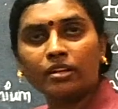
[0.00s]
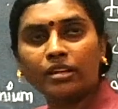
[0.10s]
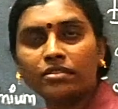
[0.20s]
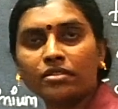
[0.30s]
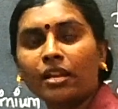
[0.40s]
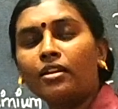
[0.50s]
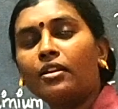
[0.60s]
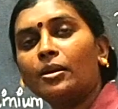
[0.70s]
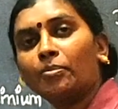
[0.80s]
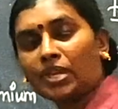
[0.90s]
textile,
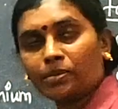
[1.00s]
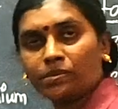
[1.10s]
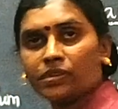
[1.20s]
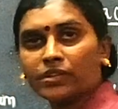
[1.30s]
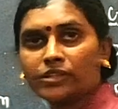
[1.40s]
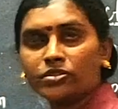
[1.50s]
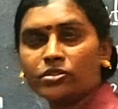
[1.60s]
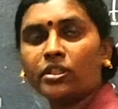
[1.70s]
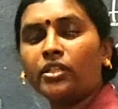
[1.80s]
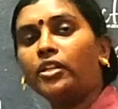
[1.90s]
paper
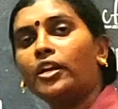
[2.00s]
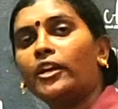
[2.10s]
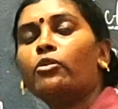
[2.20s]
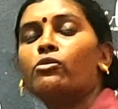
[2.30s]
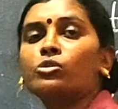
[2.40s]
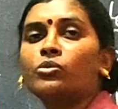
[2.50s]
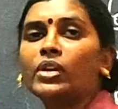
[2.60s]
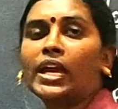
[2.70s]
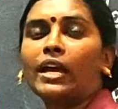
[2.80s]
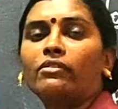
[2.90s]
industry, and also we
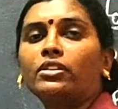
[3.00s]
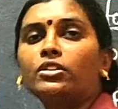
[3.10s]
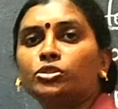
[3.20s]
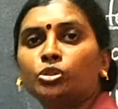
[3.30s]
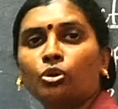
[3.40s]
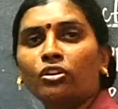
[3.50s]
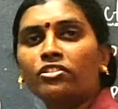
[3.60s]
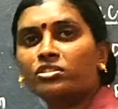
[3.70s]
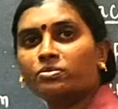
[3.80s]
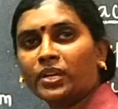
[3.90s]
have a
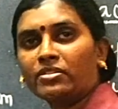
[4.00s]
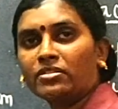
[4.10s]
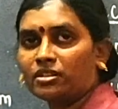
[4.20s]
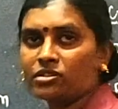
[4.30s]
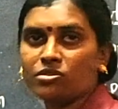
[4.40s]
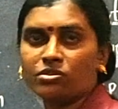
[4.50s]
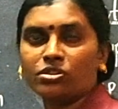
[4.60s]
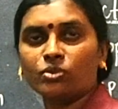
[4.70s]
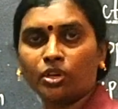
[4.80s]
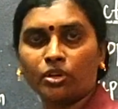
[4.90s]
knowledge based
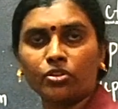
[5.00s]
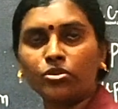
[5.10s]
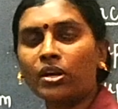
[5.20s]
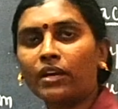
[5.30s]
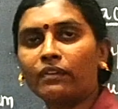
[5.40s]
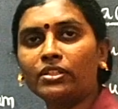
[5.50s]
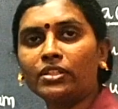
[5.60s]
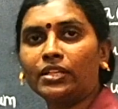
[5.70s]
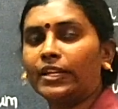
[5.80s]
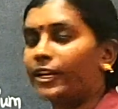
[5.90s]
industries we are going to have in
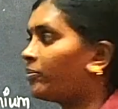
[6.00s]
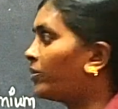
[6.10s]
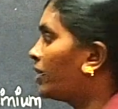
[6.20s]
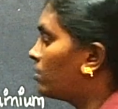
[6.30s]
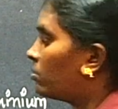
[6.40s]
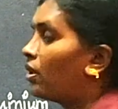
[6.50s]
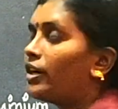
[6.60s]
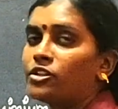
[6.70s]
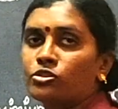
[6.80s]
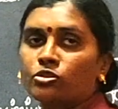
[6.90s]
India. So
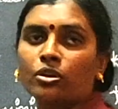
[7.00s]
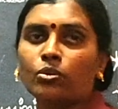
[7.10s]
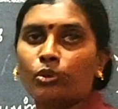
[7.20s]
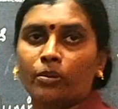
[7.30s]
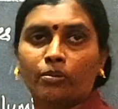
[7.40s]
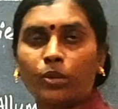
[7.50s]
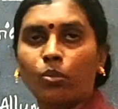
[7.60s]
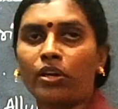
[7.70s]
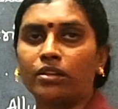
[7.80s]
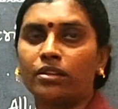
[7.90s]
let us talk one by
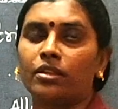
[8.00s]
one.